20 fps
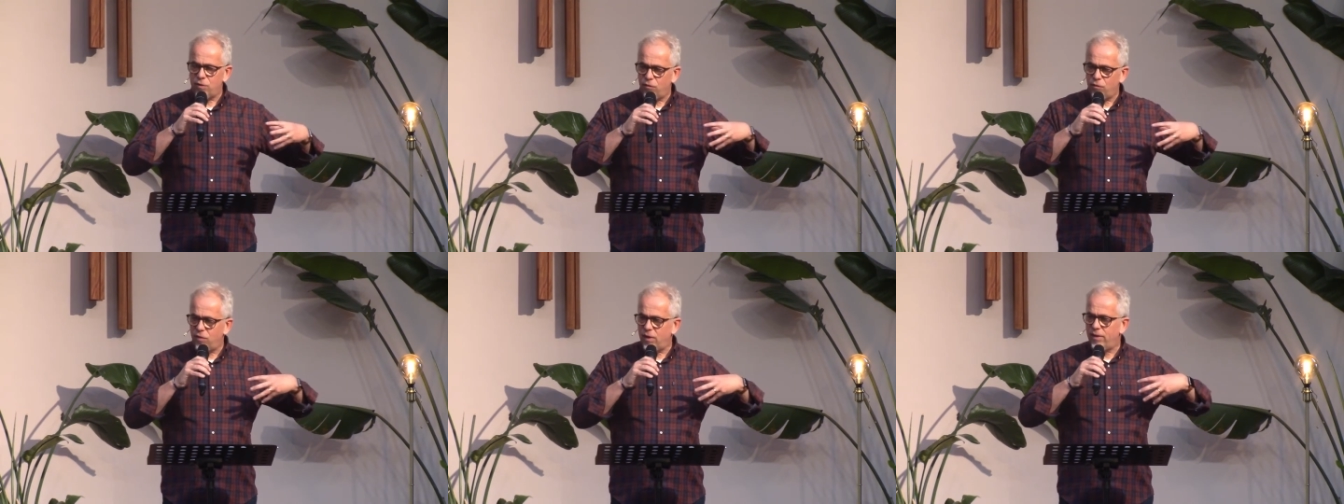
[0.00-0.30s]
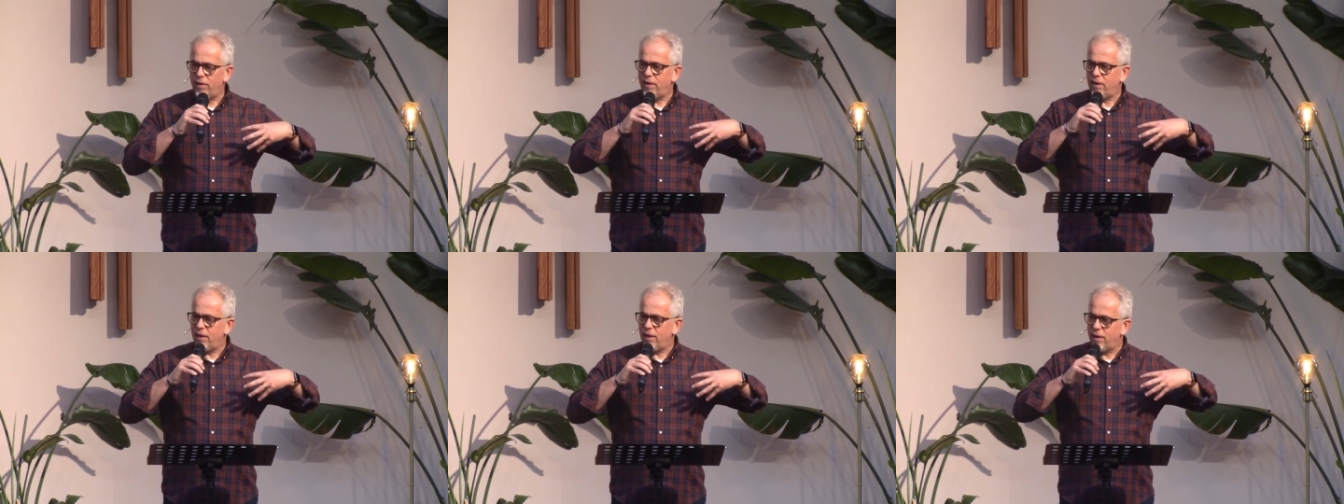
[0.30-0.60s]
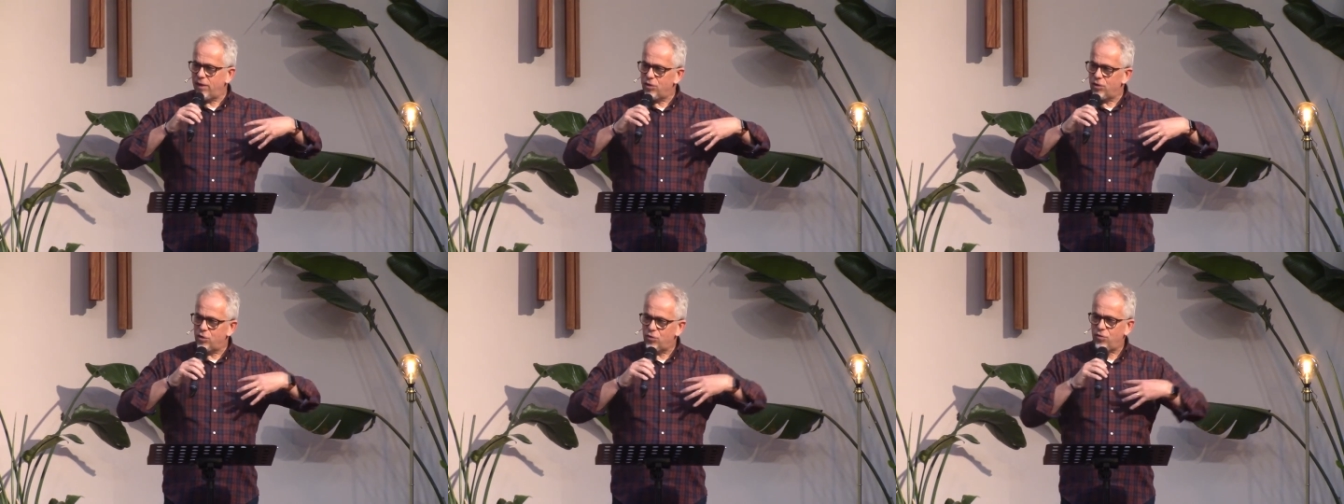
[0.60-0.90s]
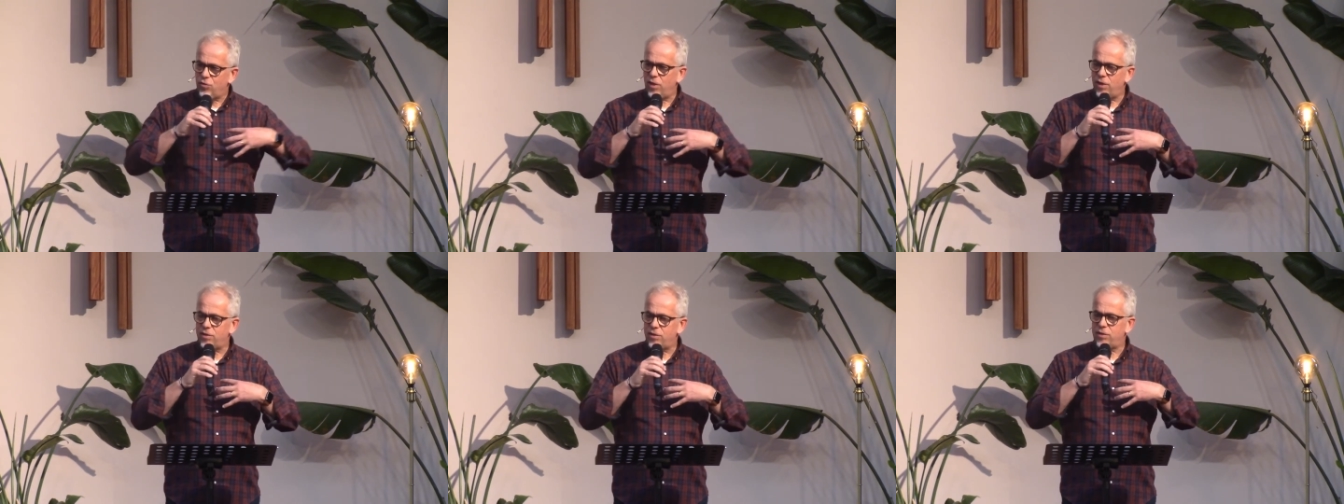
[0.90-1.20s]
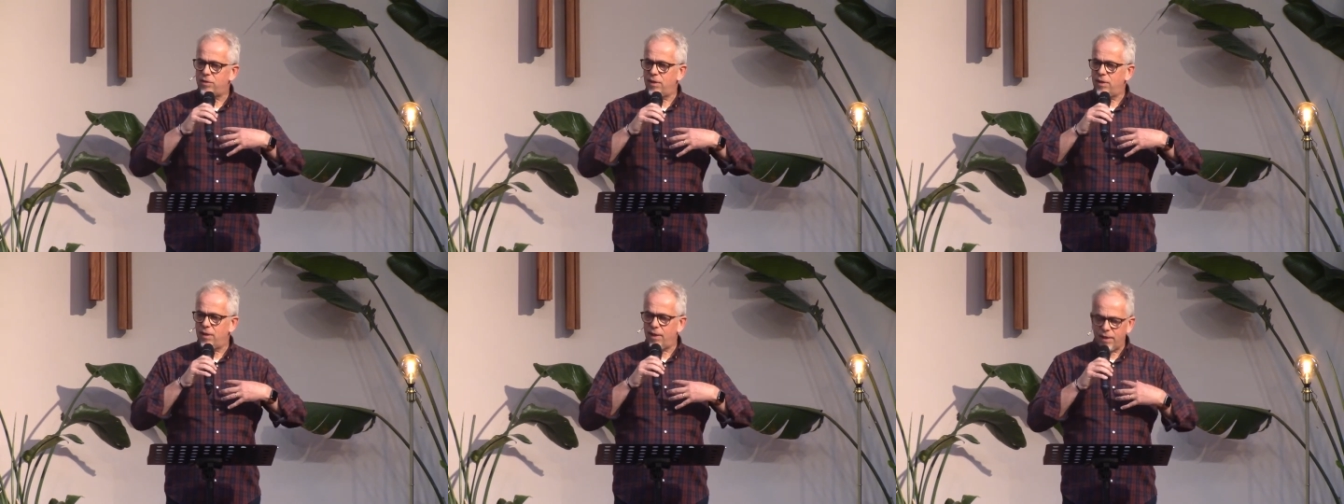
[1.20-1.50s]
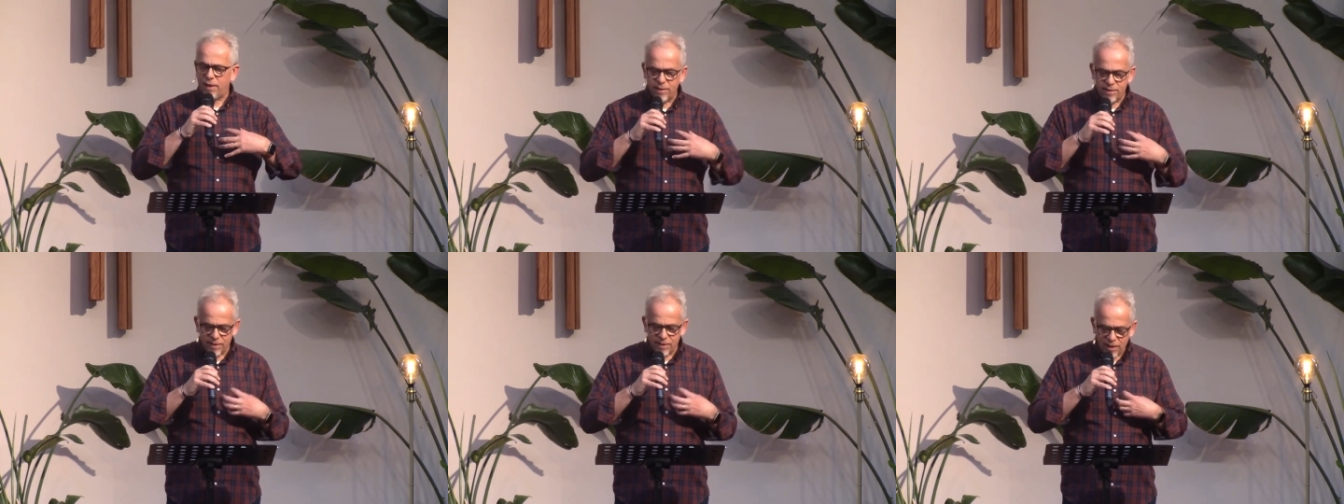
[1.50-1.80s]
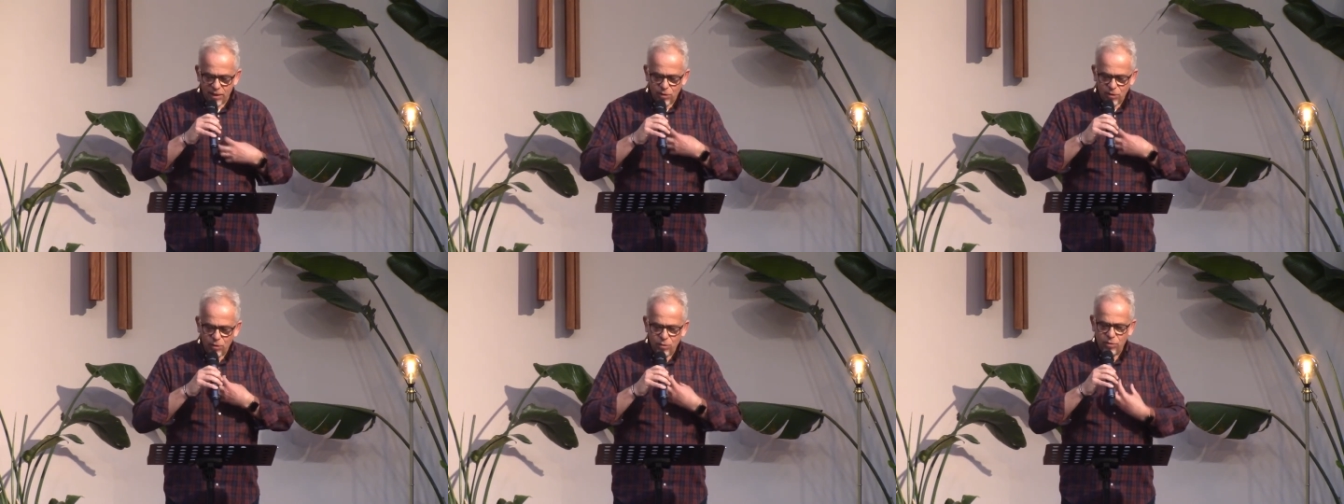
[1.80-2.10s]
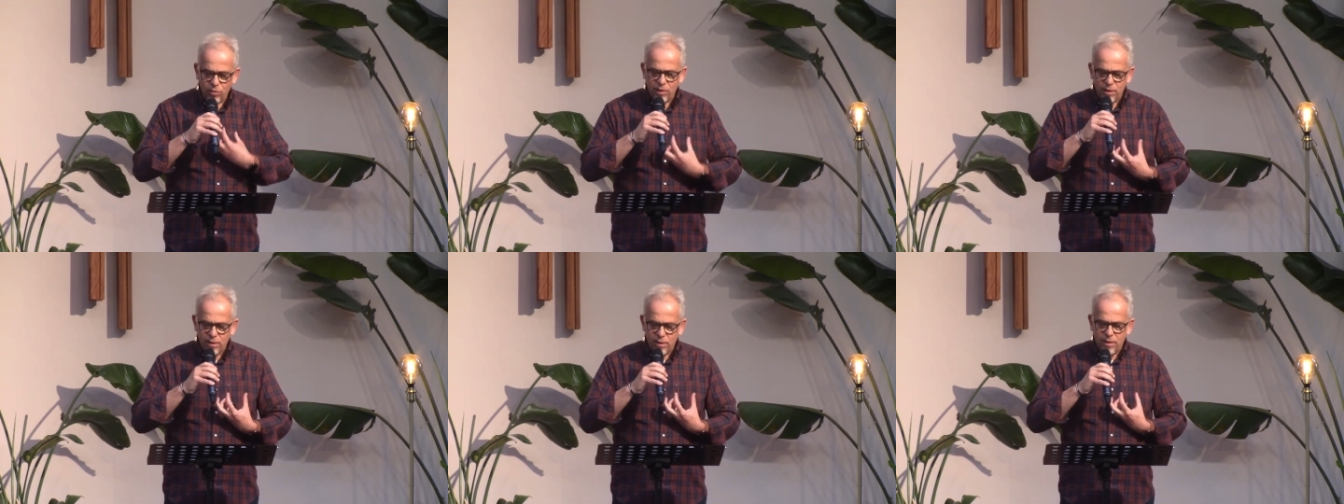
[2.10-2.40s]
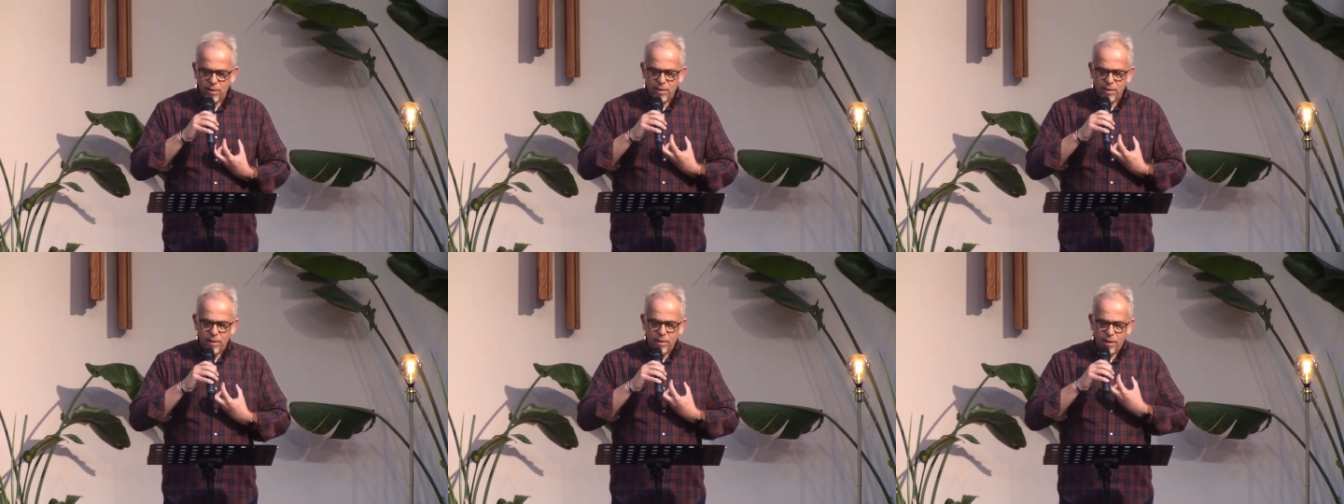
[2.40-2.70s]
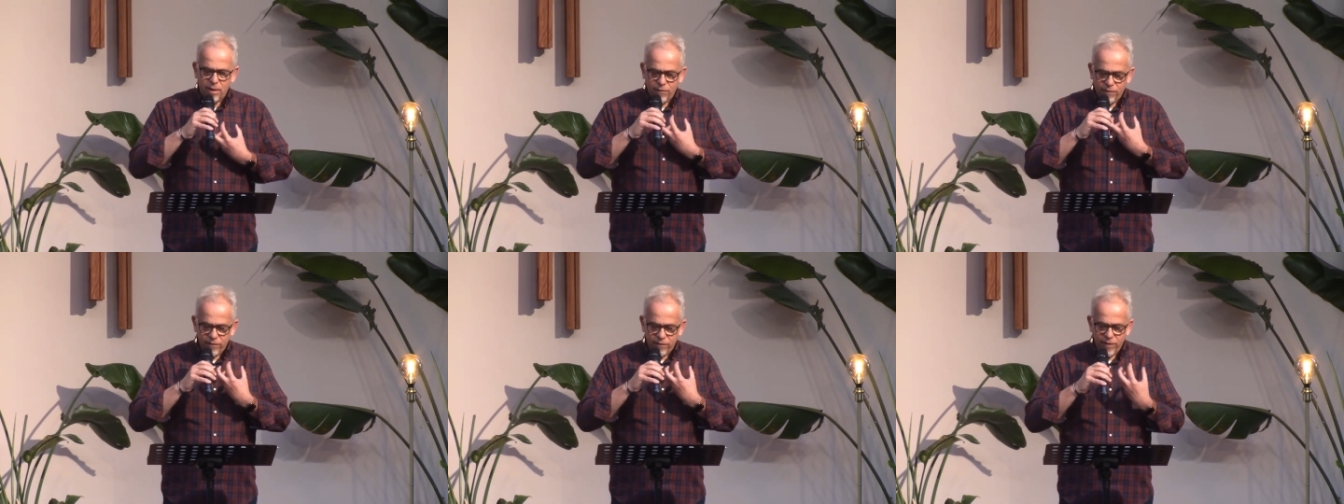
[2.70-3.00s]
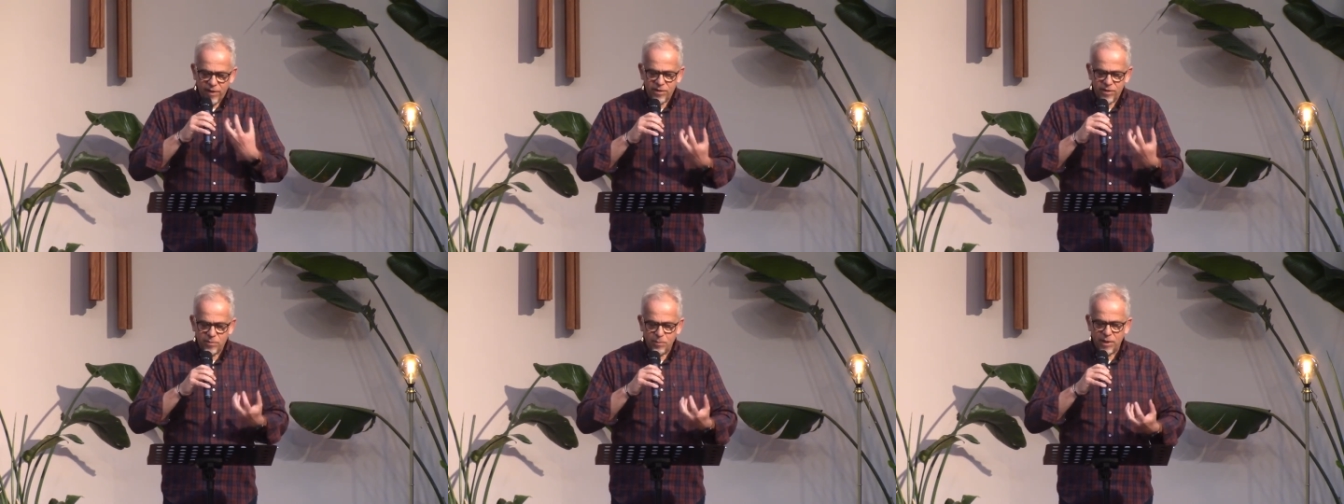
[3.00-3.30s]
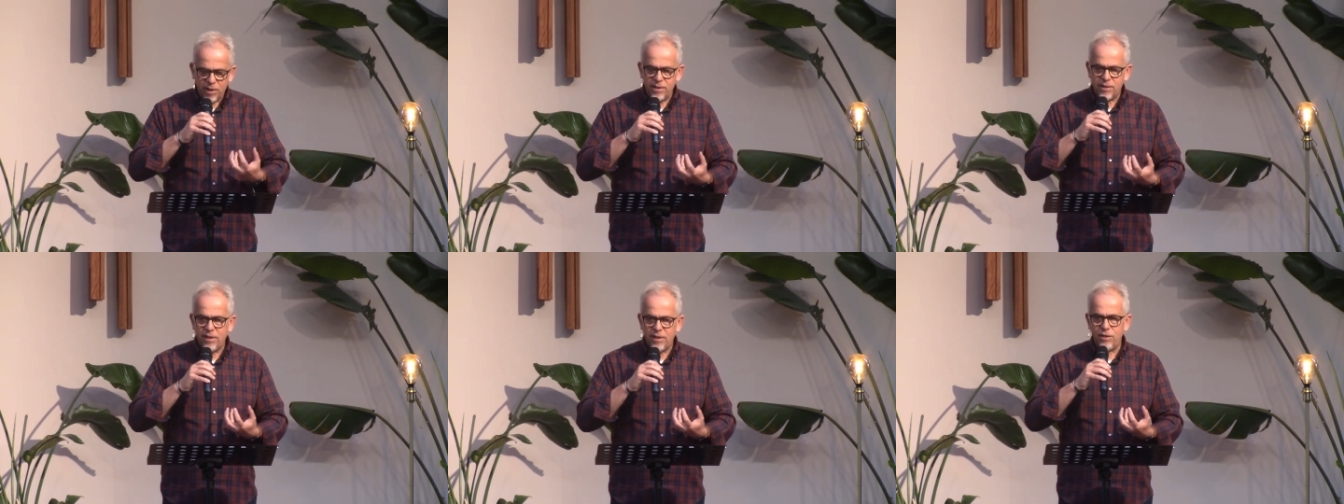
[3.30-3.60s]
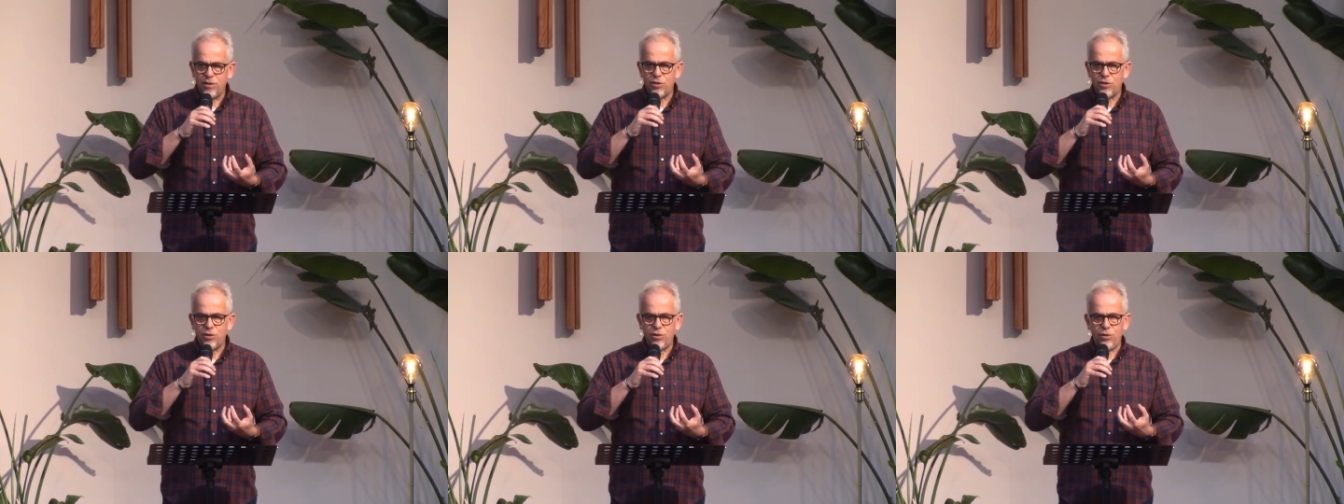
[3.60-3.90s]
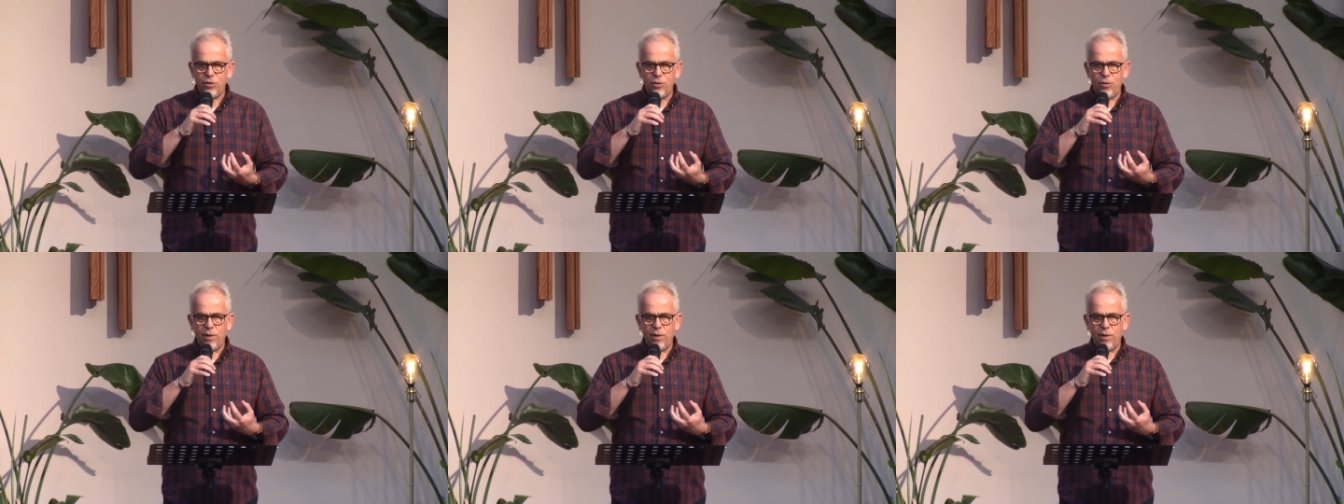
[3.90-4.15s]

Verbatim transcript: a friend that I can trust, that I can tell, confess my sins to?